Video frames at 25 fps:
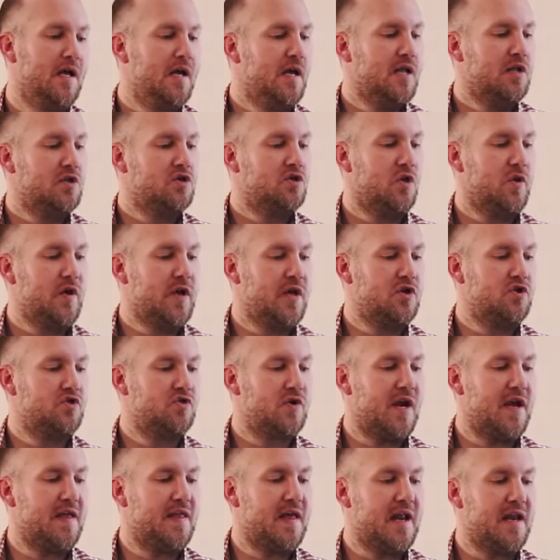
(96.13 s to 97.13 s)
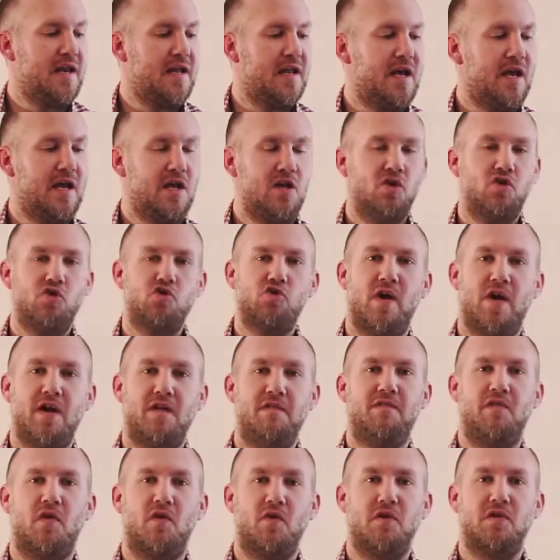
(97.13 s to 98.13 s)
Let's go ahead and try that again. Try to
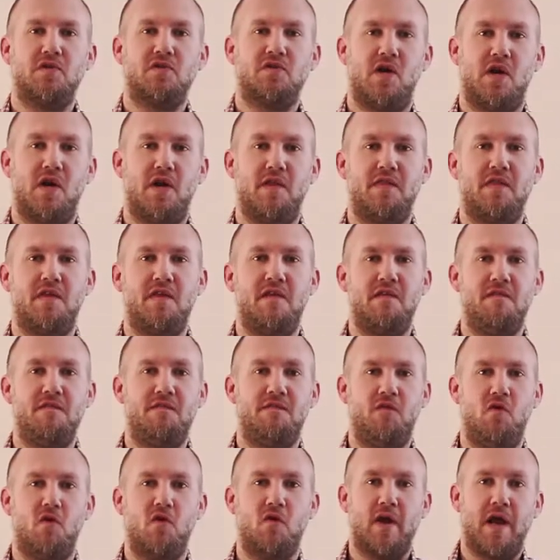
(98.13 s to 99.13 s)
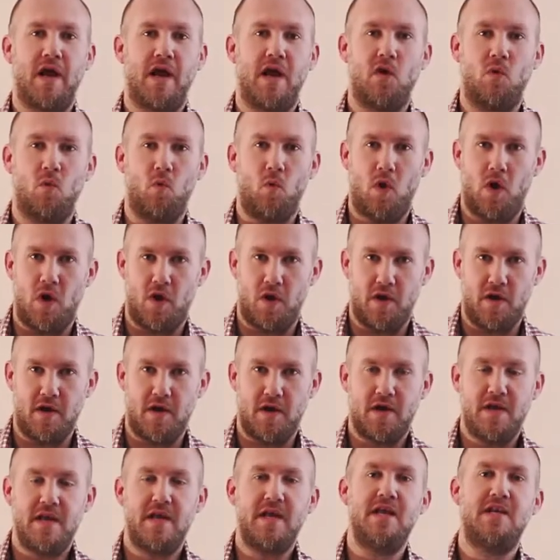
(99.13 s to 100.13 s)
focus on the 4 and
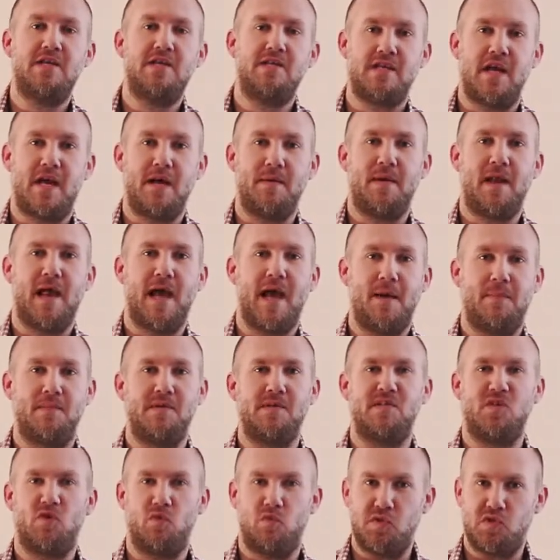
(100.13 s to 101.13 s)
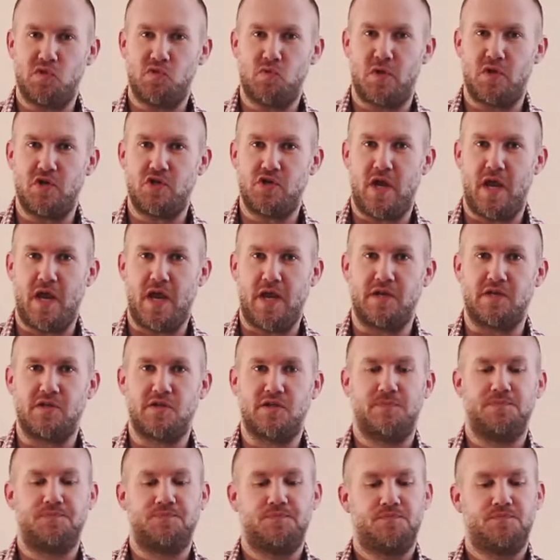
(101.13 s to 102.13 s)
1 each time it happens and we switch hands.